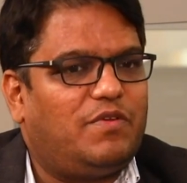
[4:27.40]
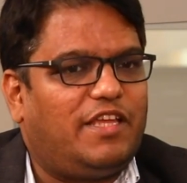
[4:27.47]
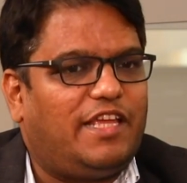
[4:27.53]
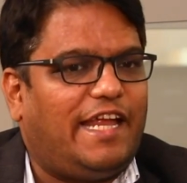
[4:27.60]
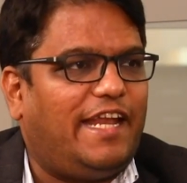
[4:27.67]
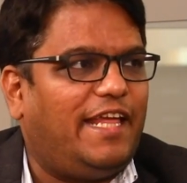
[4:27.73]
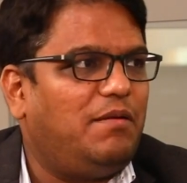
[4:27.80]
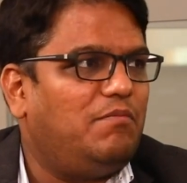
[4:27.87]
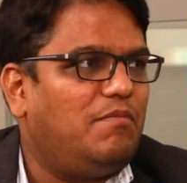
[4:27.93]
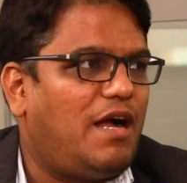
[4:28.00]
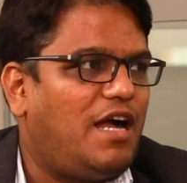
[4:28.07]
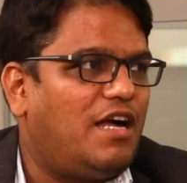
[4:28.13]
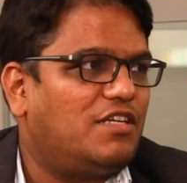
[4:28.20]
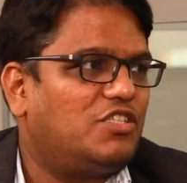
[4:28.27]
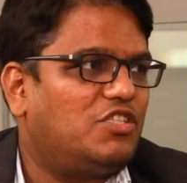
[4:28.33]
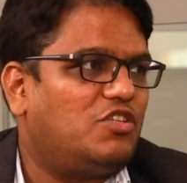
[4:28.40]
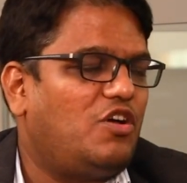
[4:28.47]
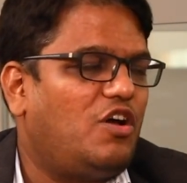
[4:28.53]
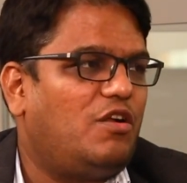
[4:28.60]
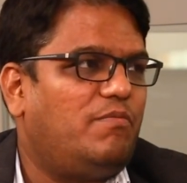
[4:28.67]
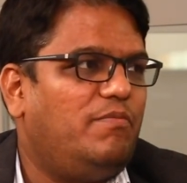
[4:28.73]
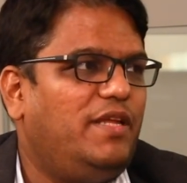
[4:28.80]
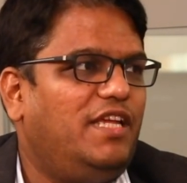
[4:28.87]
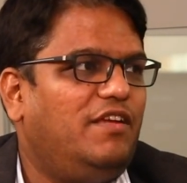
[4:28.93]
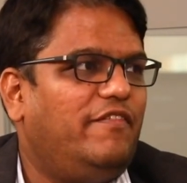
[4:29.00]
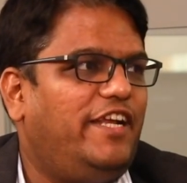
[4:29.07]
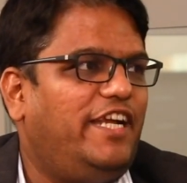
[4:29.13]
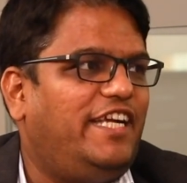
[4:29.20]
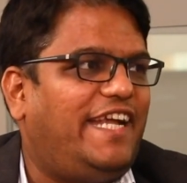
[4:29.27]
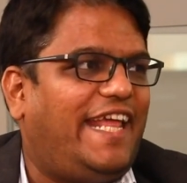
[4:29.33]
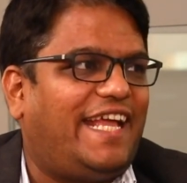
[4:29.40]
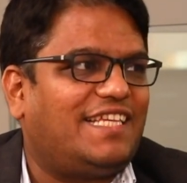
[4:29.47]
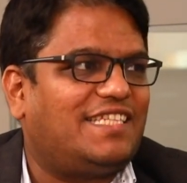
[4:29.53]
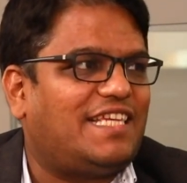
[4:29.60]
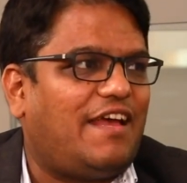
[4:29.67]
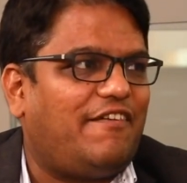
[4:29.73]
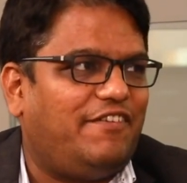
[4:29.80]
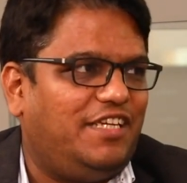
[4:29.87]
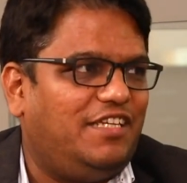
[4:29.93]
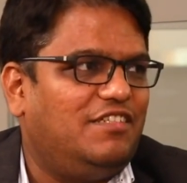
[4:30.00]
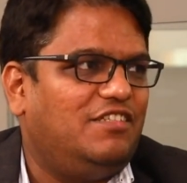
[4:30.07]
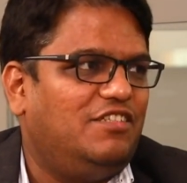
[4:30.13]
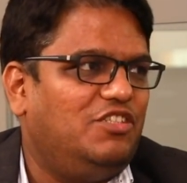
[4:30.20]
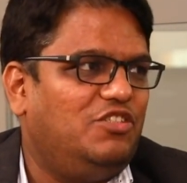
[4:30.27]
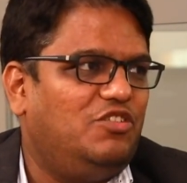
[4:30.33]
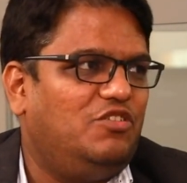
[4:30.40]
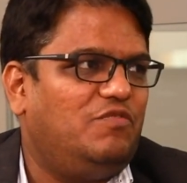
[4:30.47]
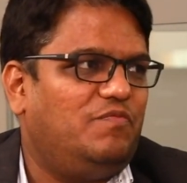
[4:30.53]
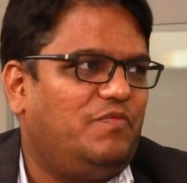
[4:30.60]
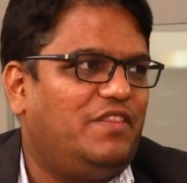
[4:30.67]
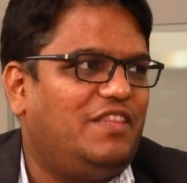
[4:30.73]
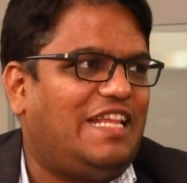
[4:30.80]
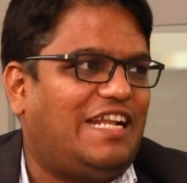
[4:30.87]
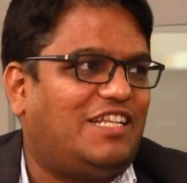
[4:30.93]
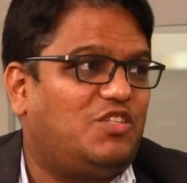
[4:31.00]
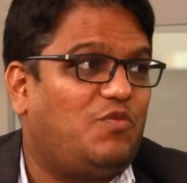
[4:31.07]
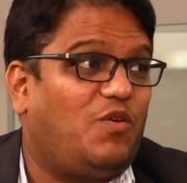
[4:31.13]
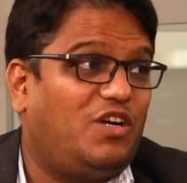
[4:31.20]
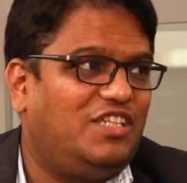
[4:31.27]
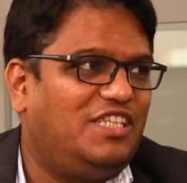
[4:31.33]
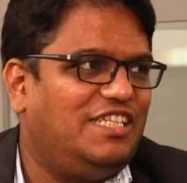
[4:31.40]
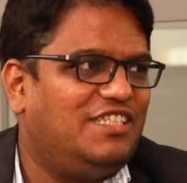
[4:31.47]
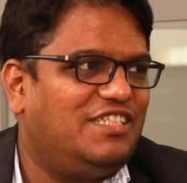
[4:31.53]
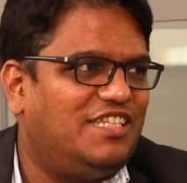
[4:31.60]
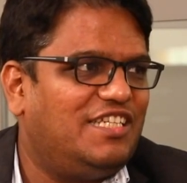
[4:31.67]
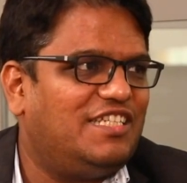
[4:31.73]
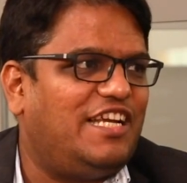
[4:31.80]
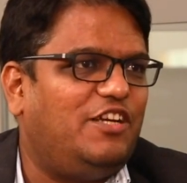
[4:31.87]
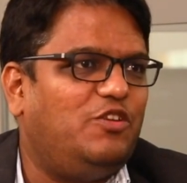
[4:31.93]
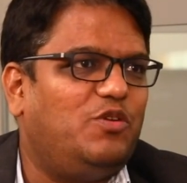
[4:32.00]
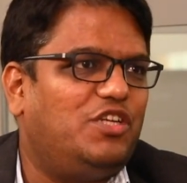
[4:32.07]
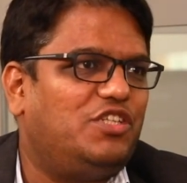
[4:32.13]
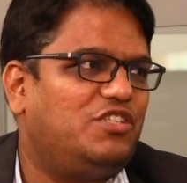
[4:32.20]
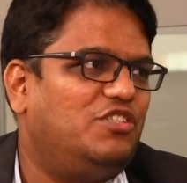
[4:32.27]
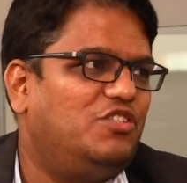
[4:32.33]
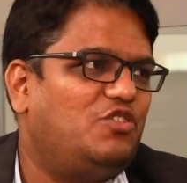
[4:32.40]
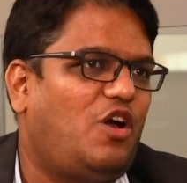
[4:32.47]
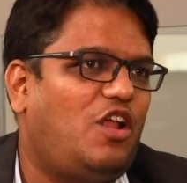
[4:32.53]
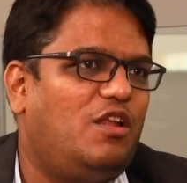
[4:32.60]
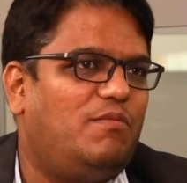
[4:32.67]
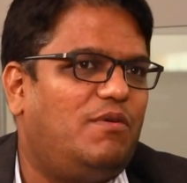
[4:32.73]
getting marks or being very tech savvy. That's what these days education is all